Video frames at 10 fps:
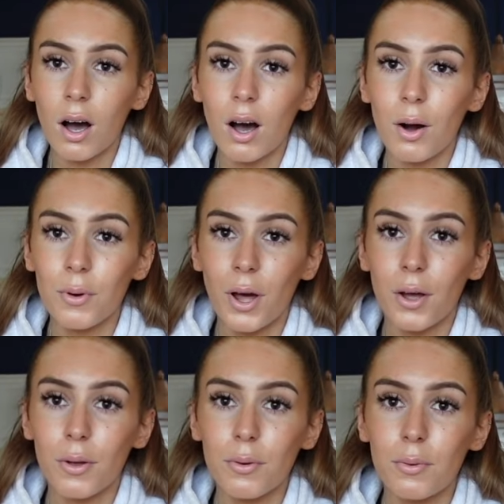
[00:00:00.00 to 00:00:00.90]
Oh
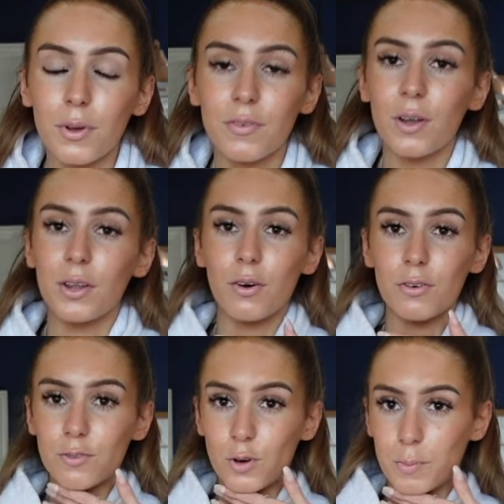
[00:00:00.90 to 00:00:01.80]
no, we've only got
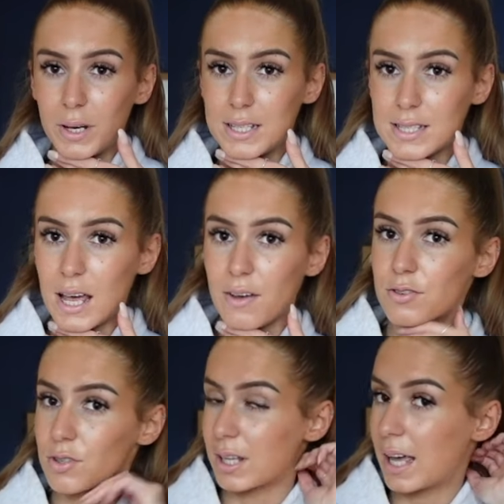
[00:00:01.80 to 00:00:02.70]
4 minutes
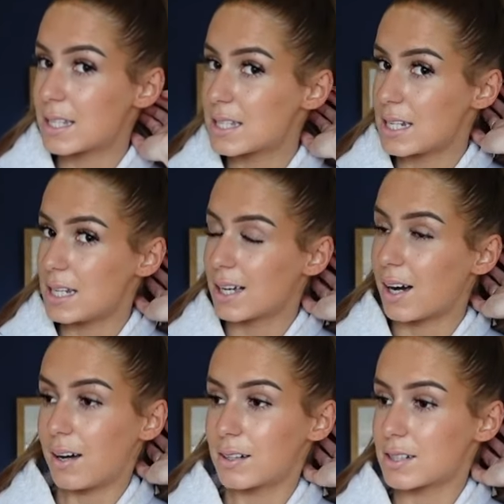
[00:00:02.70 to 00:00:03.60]
left on the SD
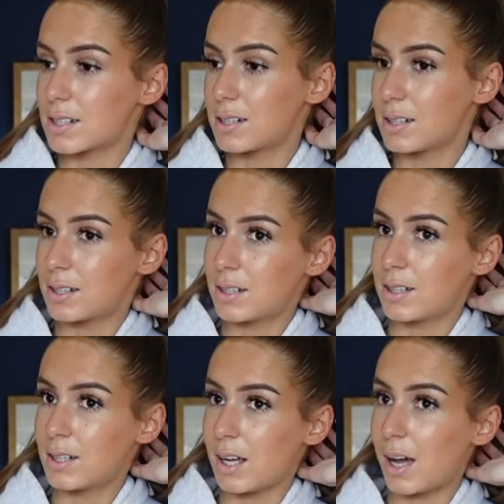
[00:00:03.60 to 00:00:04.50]
card
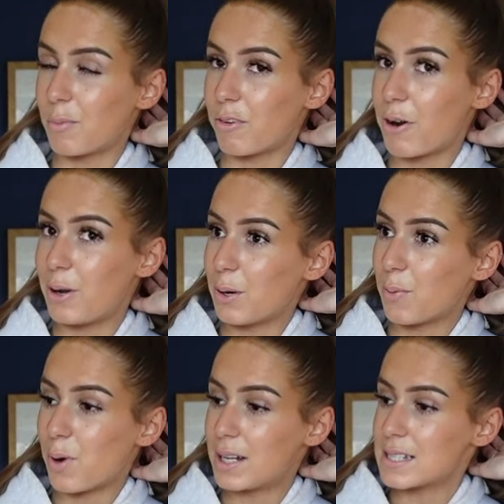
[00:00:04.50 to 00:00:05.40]
and we're only
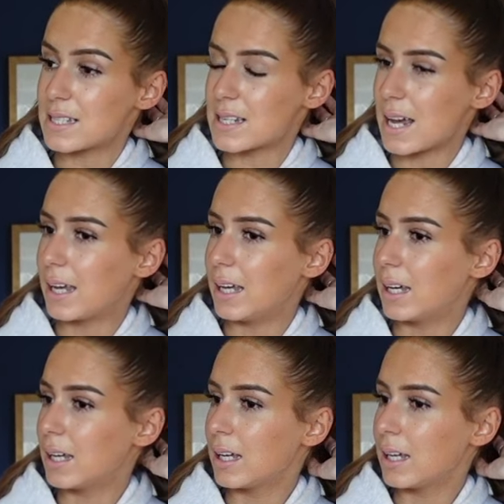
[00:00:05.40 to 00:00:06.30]
on Wednesday.
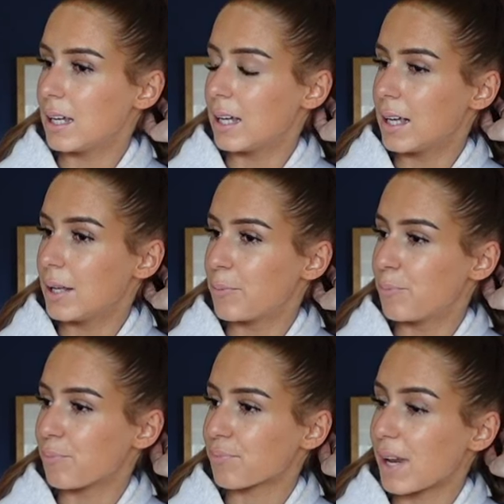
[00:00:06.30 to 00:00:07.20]

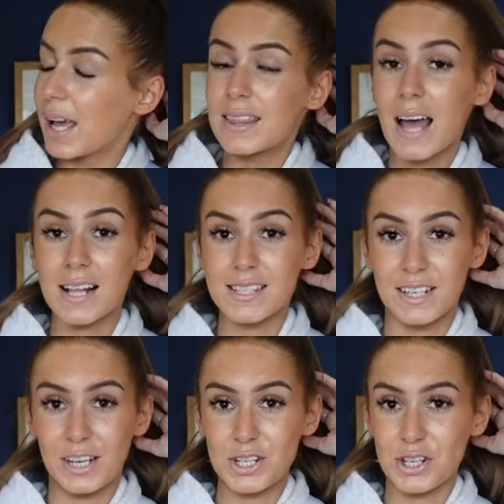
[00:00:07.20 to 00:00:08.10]
That's an
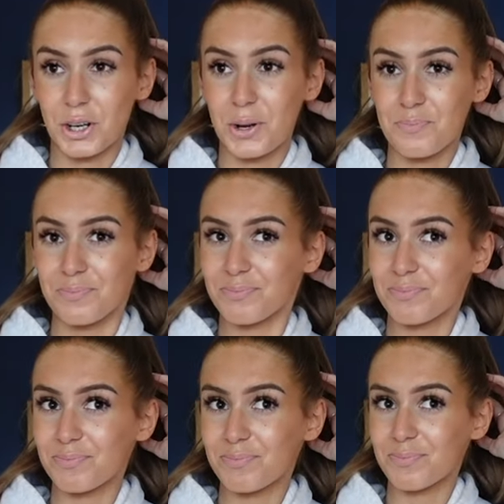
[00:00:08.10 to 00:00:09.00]
issue.
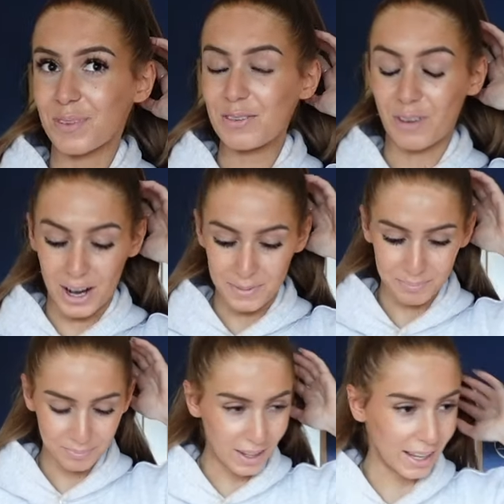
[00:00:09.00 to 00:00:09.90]
Right,
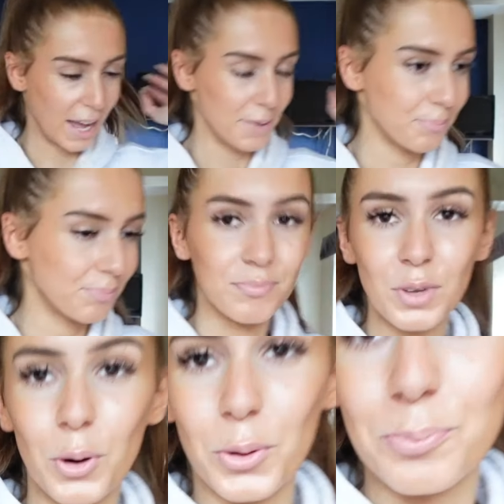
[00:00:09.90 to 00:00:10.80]
okay,
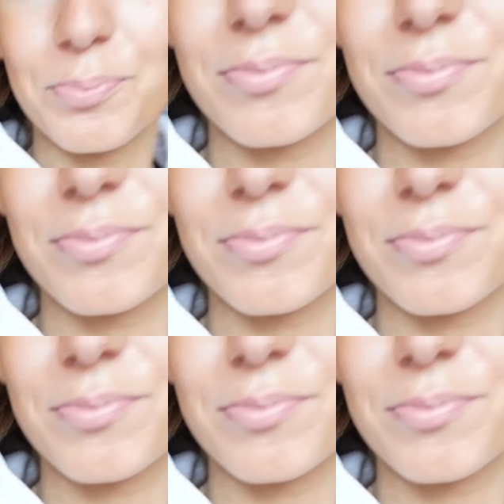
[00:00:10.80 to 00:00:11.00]
cool.